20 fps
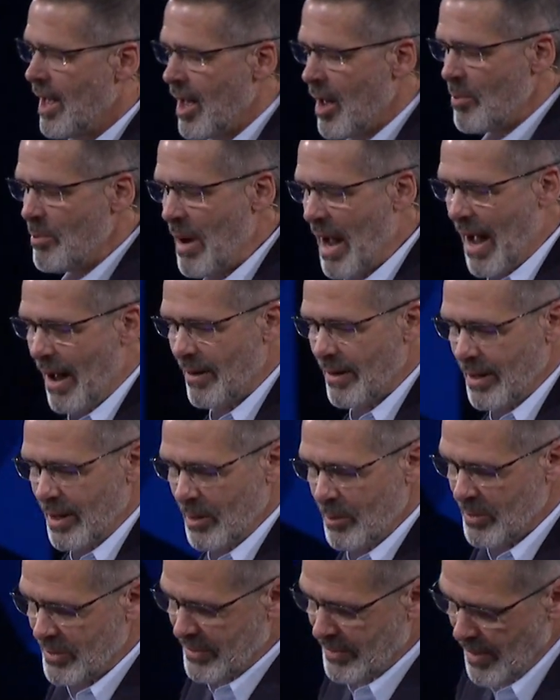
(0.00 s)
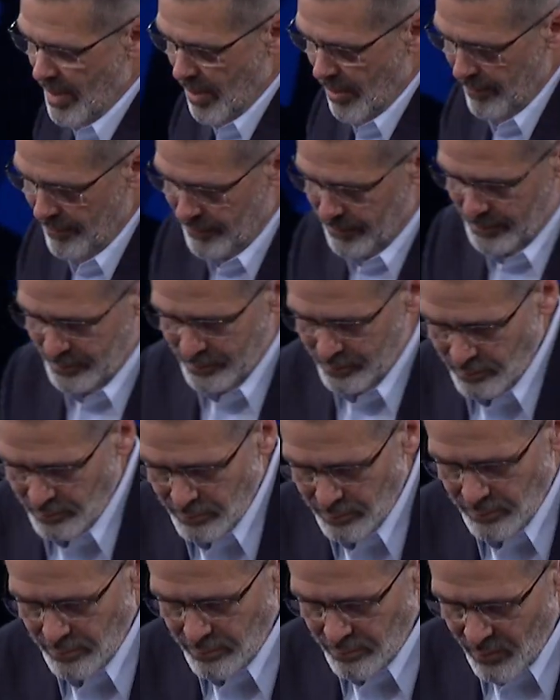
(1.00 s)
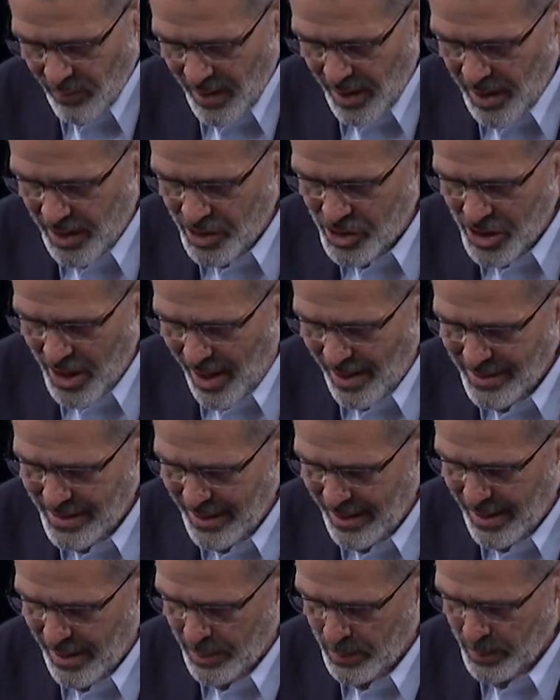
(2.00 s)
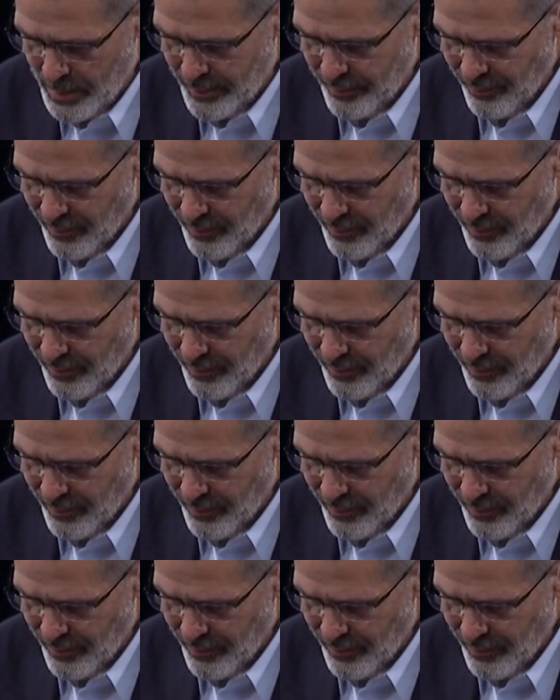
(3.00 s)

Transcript: about himself in John 10.